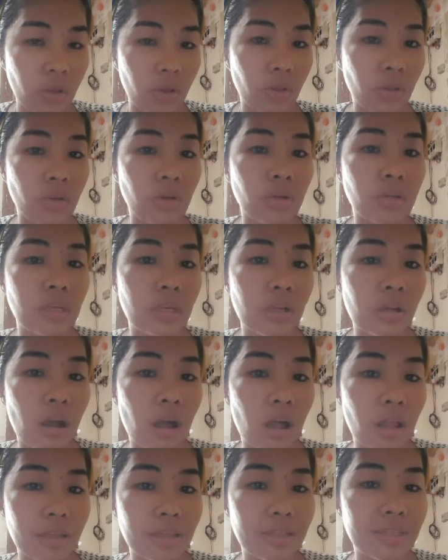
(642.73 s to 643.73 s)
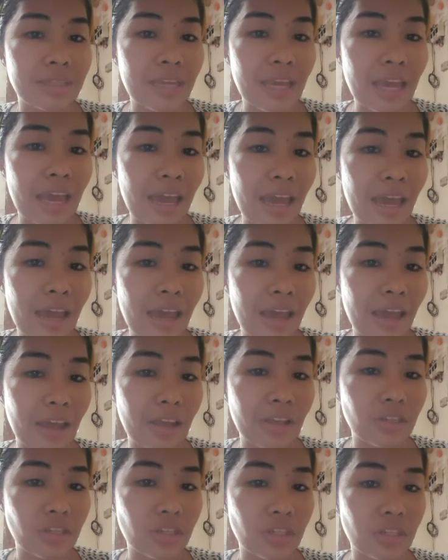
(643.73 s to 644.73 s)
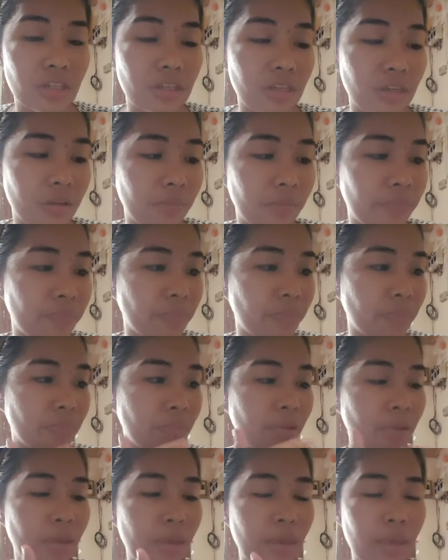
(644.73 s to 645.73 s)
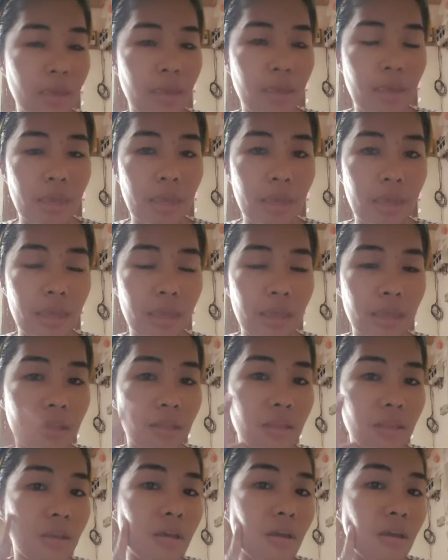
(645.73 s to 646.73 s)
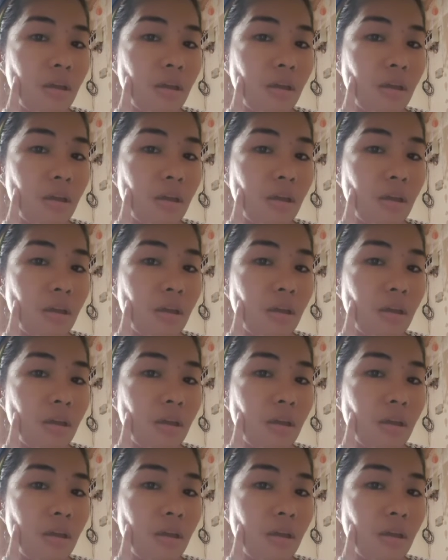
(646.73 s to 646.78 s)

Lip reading: your décolletage and